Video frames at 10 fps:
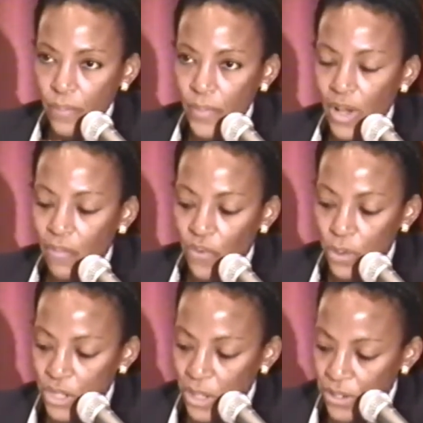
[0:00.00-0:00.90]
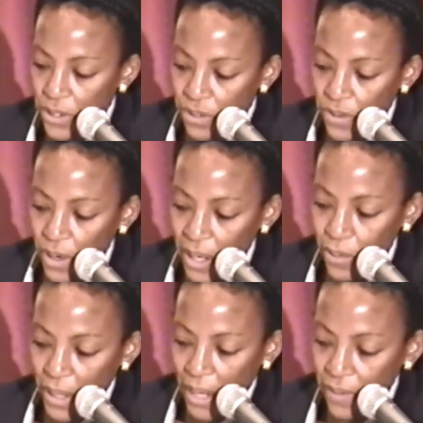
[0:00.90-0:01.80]
Unfortunately, it didn't turn out
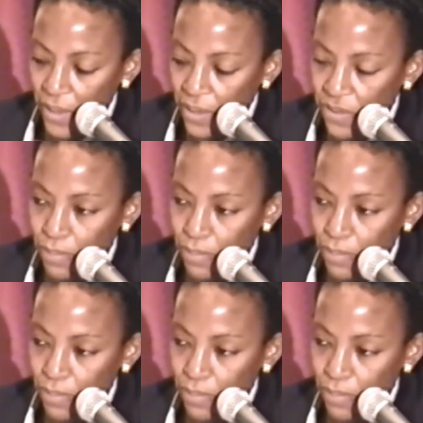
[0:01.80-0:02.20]
like that.